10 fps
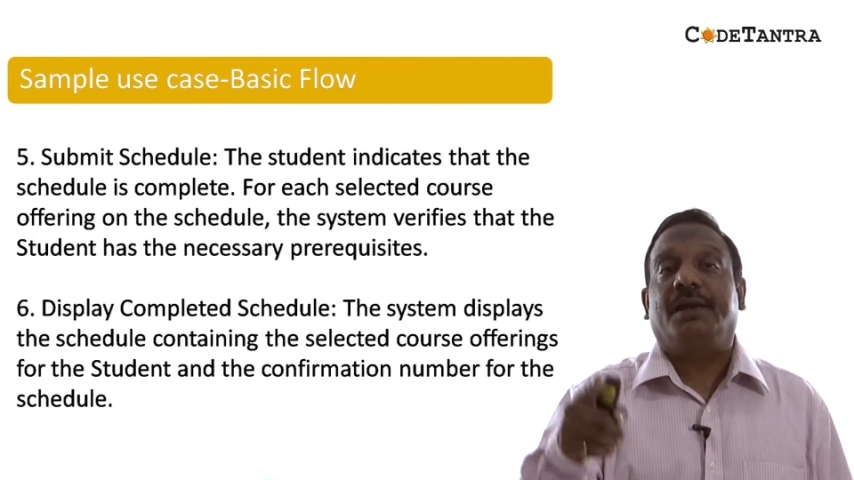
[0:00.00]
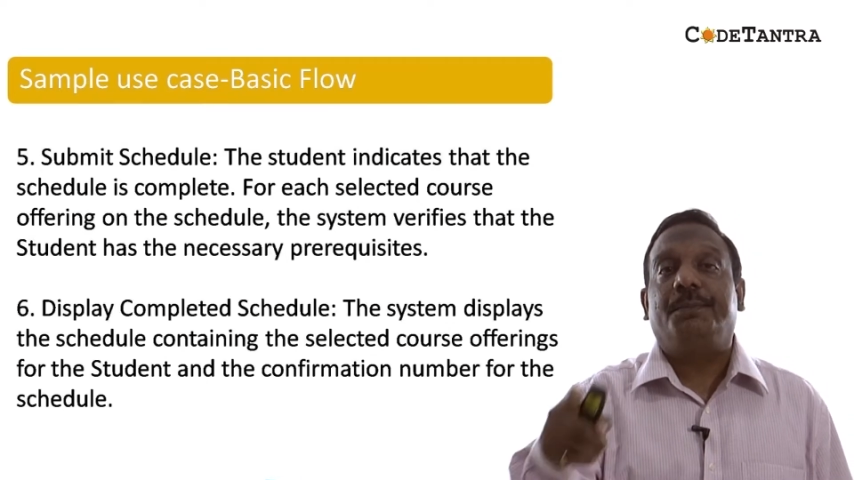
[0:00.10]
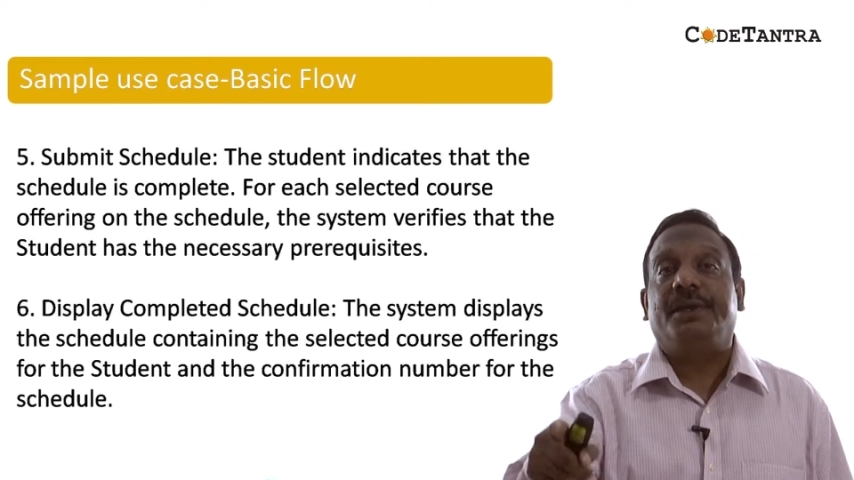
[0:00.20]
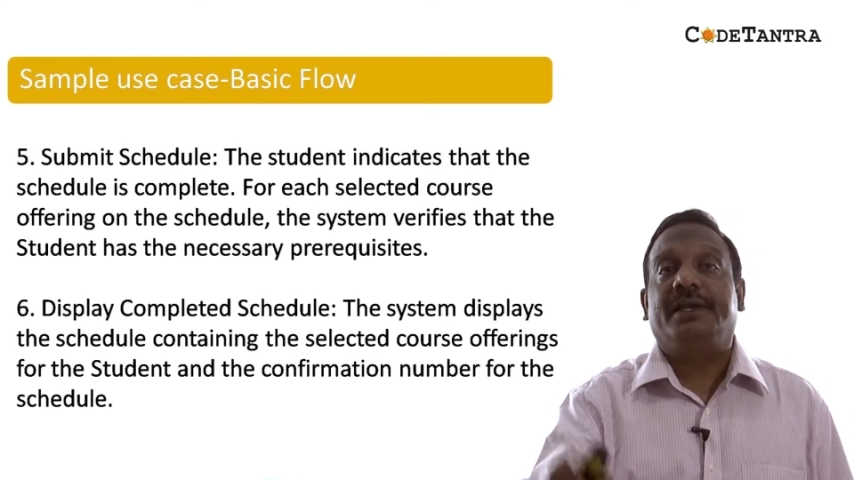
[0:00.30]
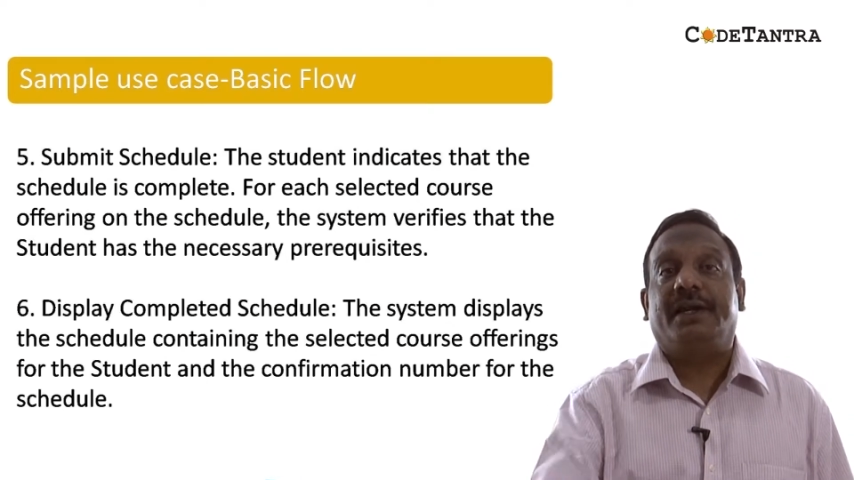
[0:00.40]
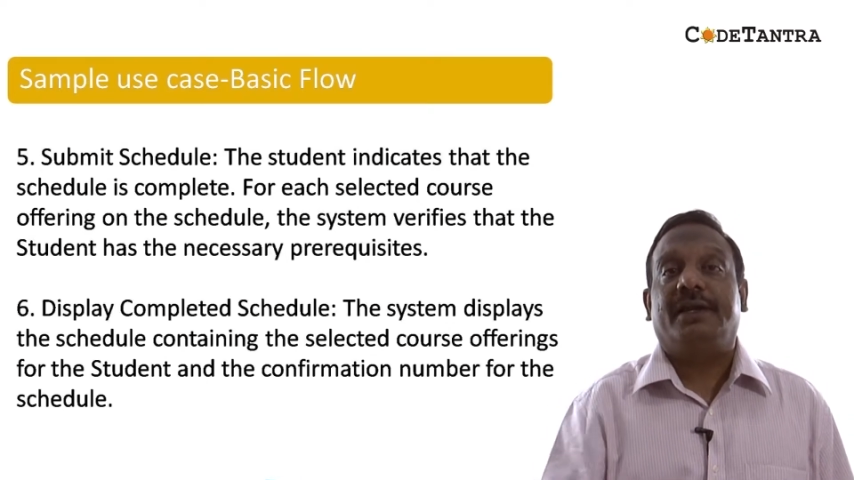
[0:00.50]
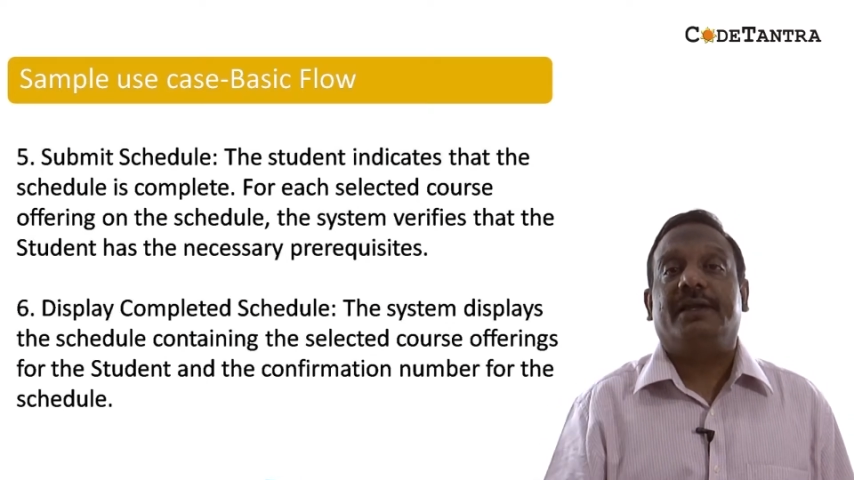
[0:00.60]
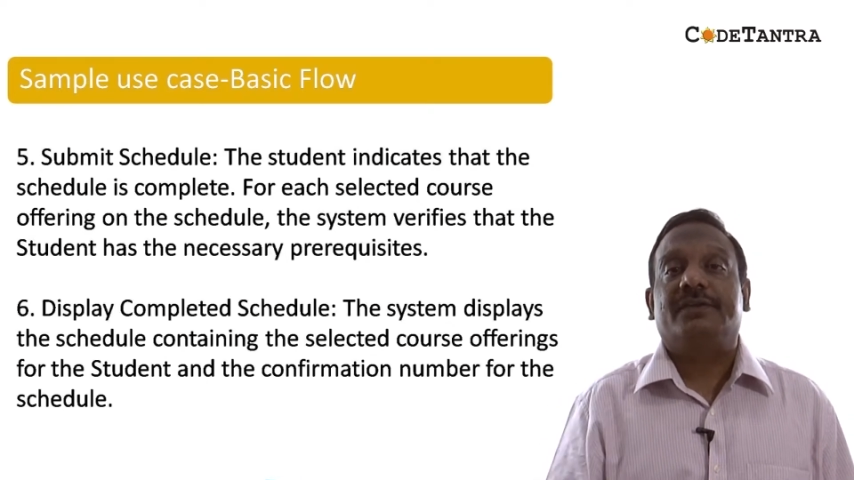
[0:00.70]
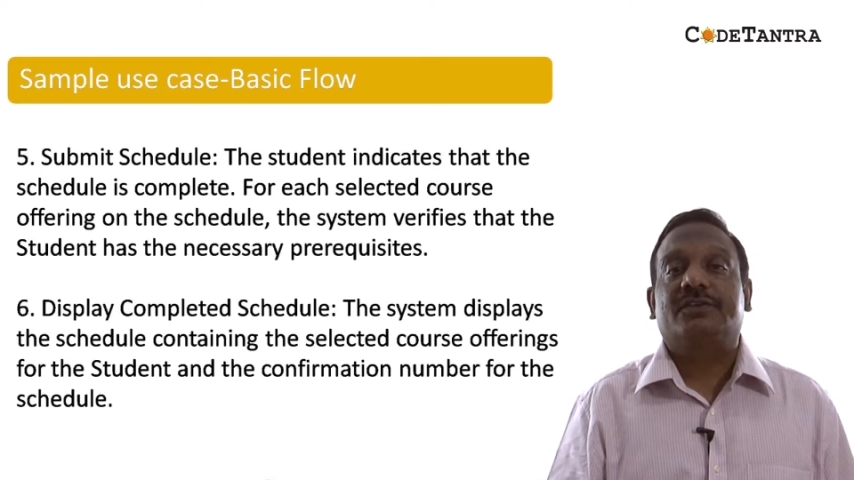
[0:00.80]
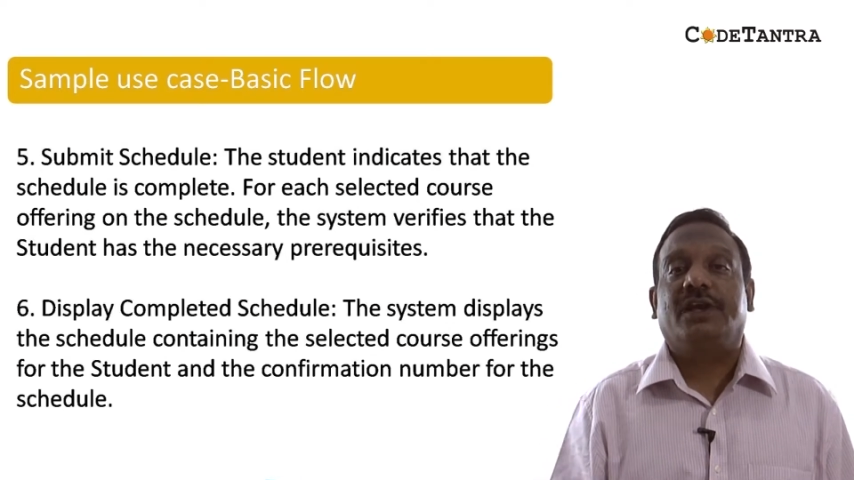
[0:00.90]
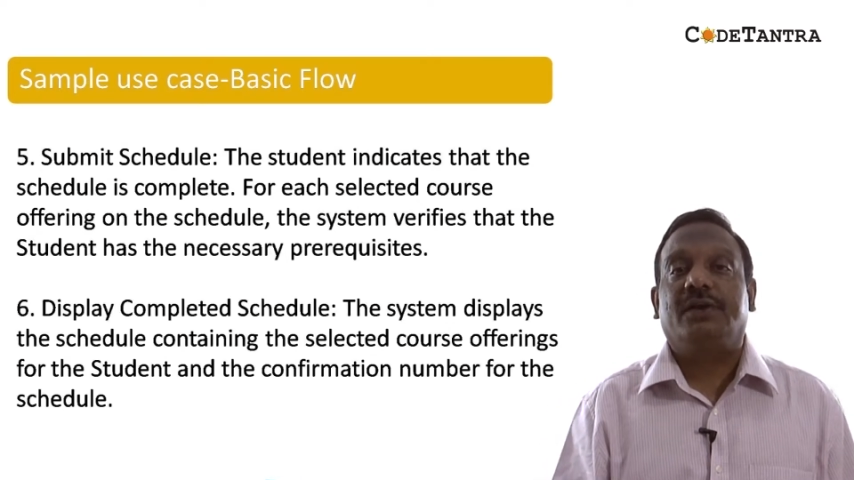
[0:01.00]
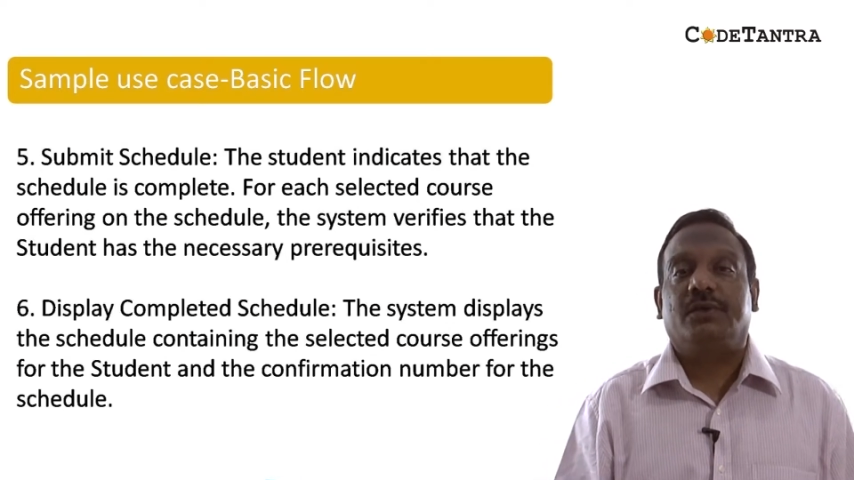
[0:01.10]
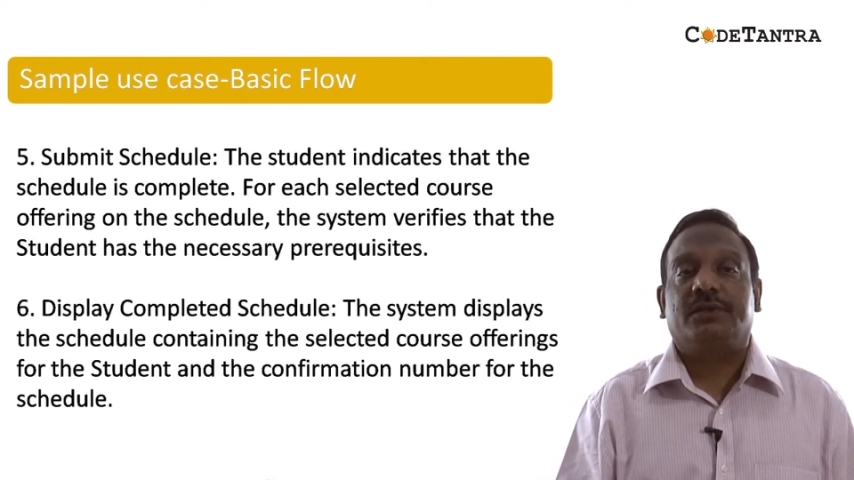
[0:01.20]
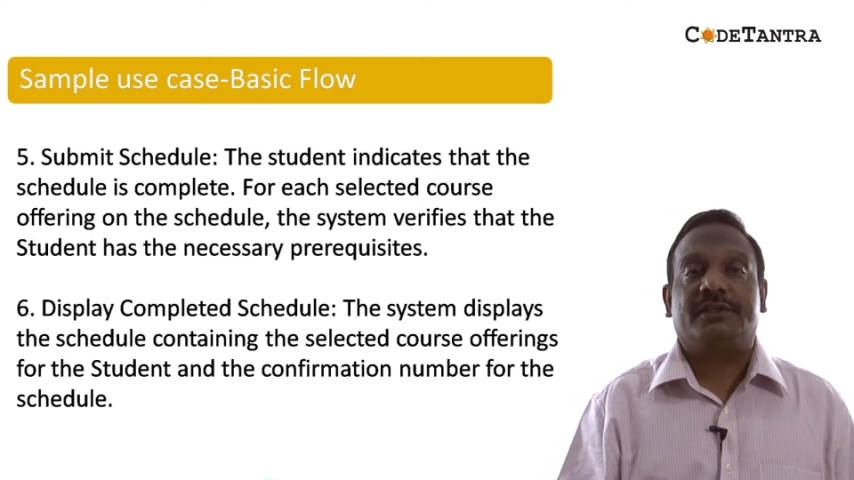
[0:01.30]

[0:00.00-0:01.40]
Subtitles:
completed schedule.